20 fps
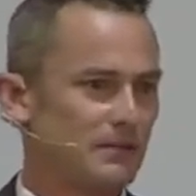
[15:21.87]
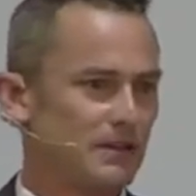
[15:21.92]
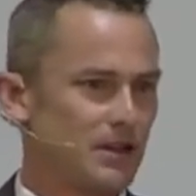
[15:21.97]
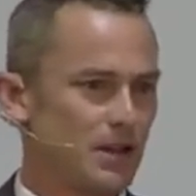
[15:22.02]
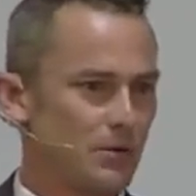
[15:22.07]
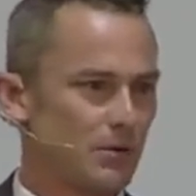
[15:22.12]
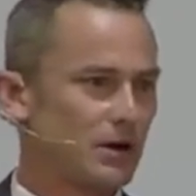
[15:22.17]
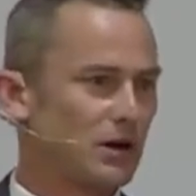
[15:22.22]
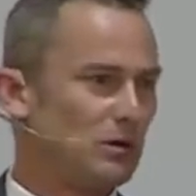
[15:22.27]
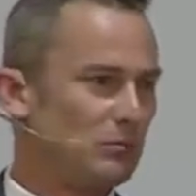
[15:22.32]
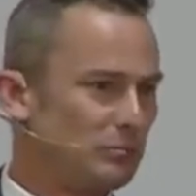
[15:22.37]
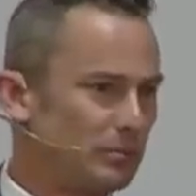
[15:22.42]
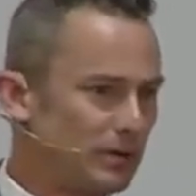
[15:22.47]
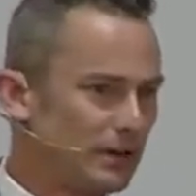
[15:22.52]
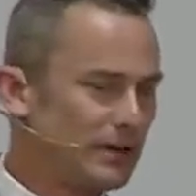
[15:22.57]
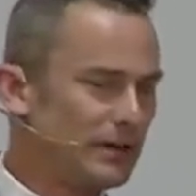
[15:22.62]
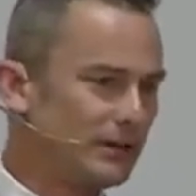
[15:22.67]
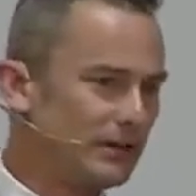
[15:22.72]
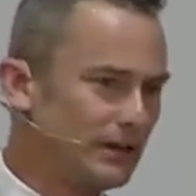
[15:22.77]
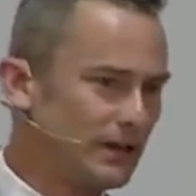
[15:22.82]
They were
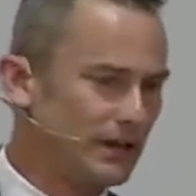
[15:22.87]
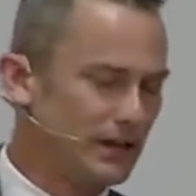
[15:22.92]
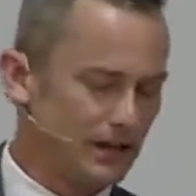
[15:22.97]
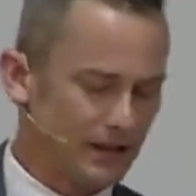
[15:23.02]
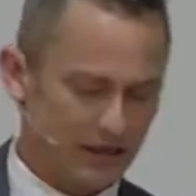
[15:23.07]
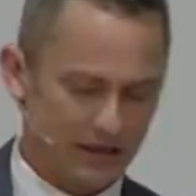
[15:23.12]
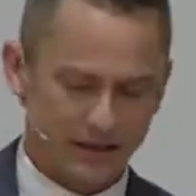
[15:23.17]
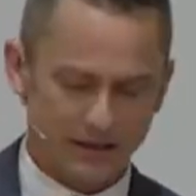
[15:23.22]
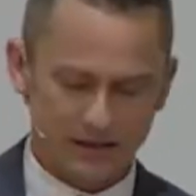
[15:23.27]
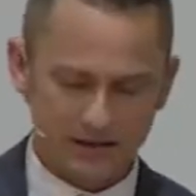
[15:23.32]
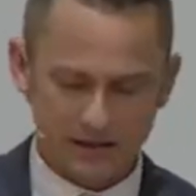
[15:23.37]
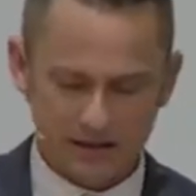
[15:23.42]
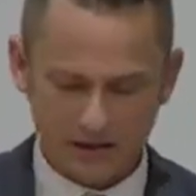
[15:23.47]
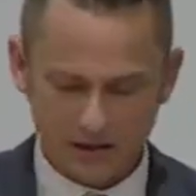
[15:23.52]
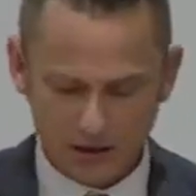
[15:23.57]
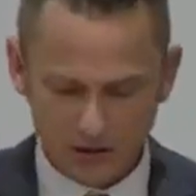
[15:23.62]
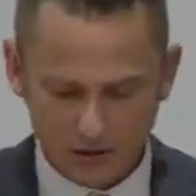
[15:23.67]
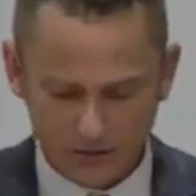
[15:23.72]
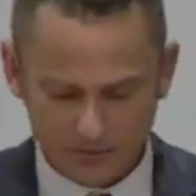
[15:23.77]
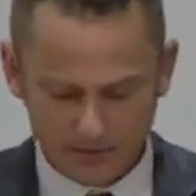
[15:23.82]
completely in
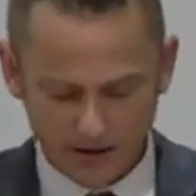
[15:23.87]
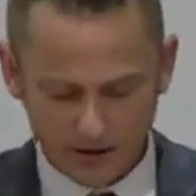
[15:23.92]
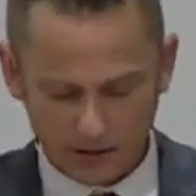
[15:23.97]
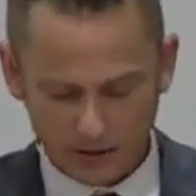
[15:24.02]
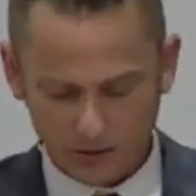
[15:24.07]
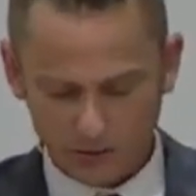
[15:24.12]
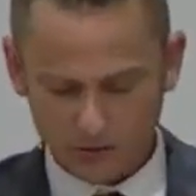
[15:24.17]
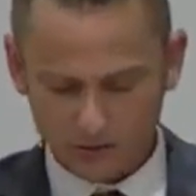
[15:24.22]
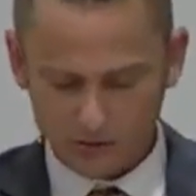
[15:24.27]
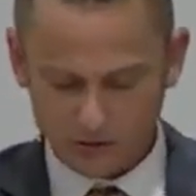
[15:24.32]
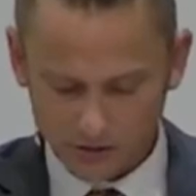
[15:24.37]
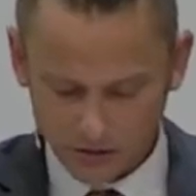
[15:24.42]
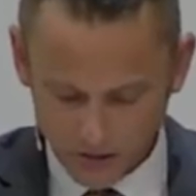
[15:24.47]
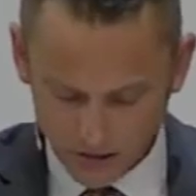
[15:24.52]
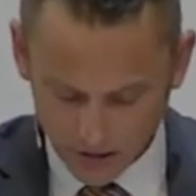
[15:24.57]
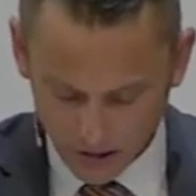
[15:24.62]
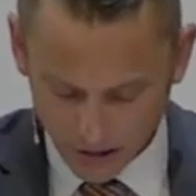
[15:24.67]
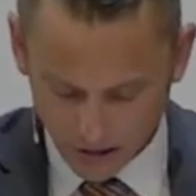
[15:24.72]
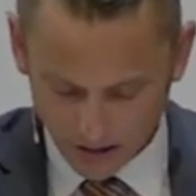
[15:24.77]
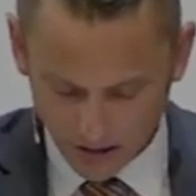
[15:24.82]
Pharaoh's
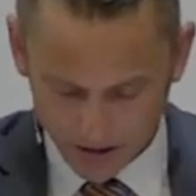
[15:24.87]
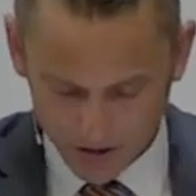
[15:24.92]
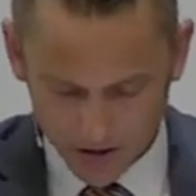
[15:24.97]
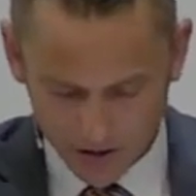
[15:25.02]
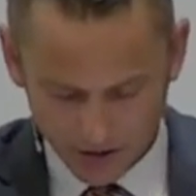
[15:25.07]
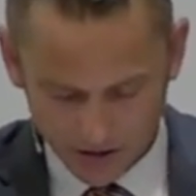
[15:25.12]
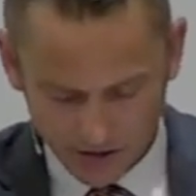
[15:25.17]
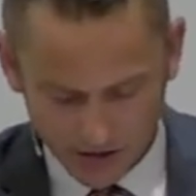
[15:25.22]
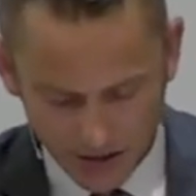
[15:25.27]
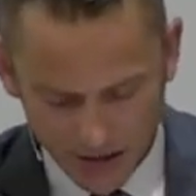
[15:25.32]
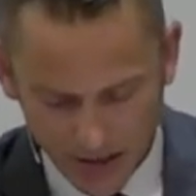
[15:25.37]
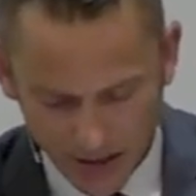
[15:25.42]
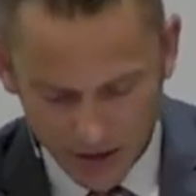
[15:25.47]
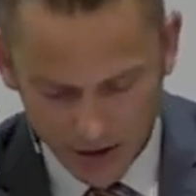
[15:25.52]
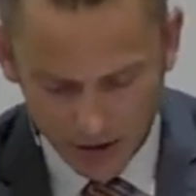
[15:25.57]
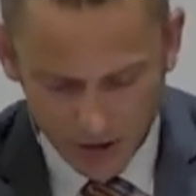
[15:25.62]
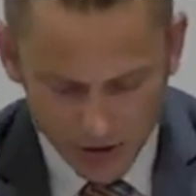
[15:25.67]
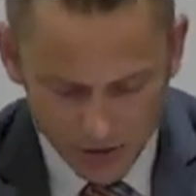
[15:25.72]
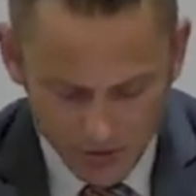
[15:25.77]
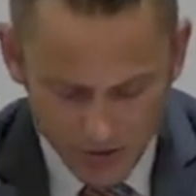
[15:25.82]
clutches, and they
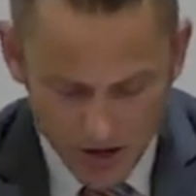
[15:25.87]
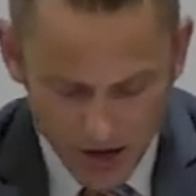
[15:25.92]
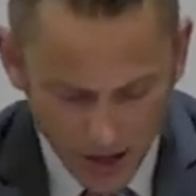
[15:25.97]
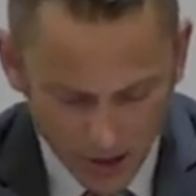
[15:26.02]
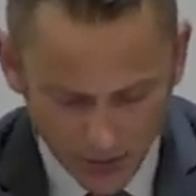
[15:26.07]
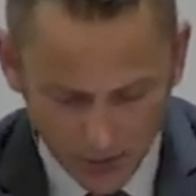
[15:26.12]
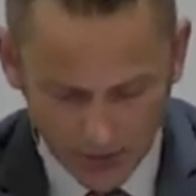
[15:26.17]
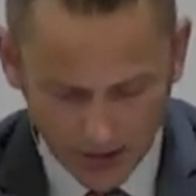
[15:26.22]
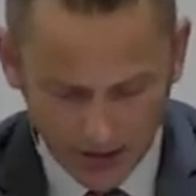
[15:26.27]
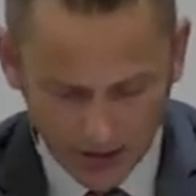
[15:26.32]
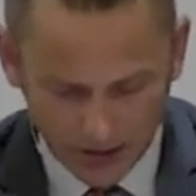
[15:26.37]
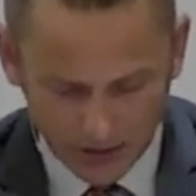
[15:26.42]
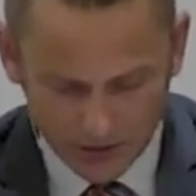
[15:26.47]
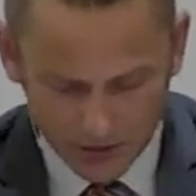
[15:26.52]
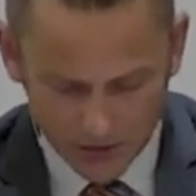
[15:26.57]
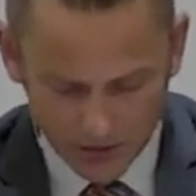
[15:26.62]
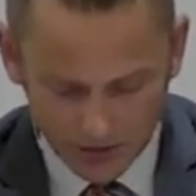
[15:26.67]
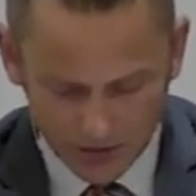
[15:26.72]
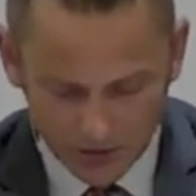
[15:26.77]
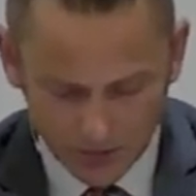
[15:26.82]
could do nothing
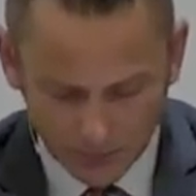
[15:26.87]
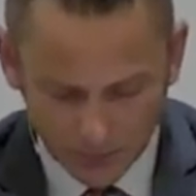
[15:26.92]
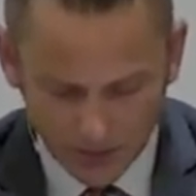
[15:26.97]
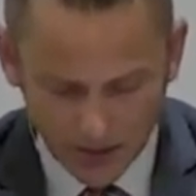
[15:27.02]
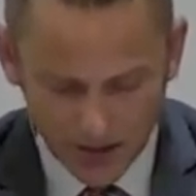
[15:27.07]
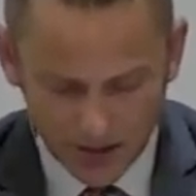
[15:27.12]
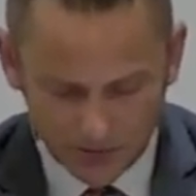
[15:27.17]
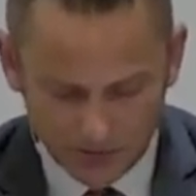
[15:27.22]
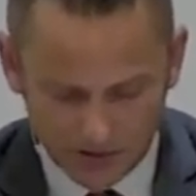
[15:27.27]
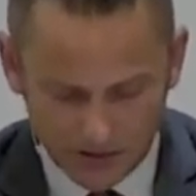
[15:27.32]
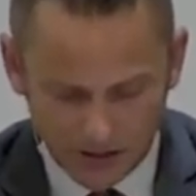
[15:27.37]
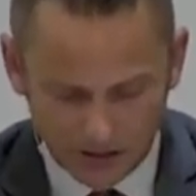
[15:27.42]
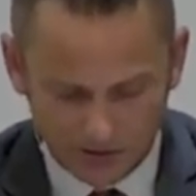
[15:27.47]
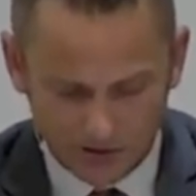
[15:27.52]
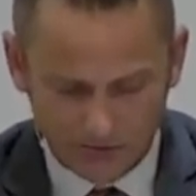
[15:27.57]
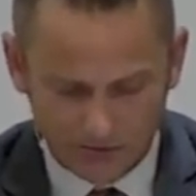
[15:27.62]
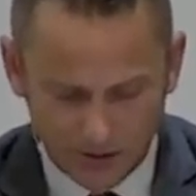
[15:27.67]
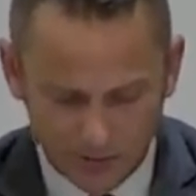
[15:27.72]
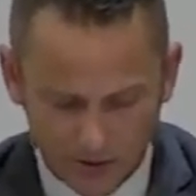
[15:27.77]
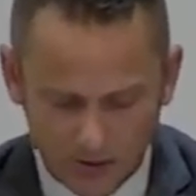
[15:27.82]
to free
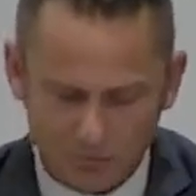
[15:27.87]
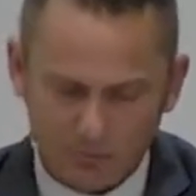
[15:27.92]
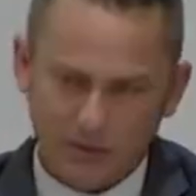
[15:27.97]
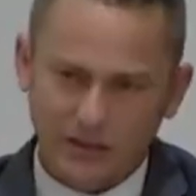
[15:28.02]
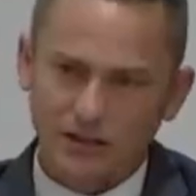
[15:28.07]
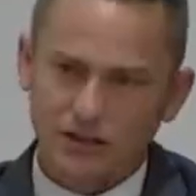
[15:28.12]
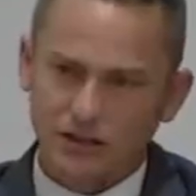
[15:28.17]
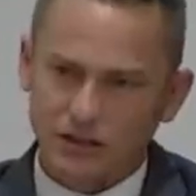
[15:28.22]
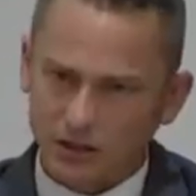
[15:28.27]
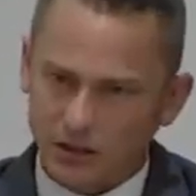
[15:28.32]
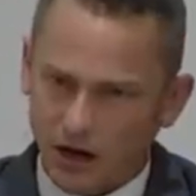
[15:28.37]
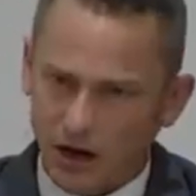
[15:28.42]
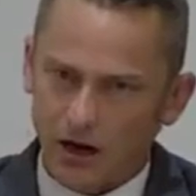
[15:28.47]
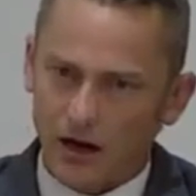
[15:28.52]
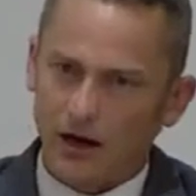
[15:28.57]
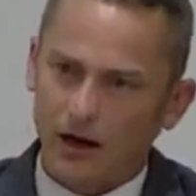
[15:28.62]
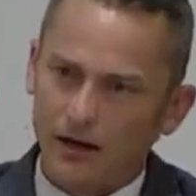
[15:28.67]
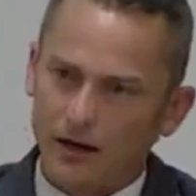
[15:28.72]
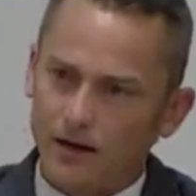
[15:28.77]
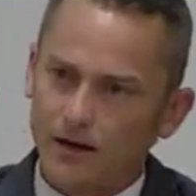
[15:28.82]
themselves from it, but
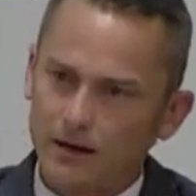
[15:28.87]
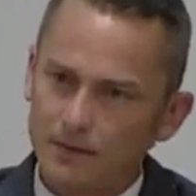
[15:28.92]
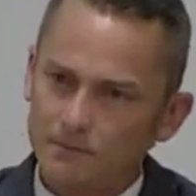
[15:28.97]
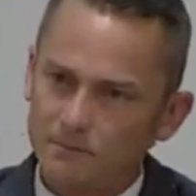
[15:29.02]
God,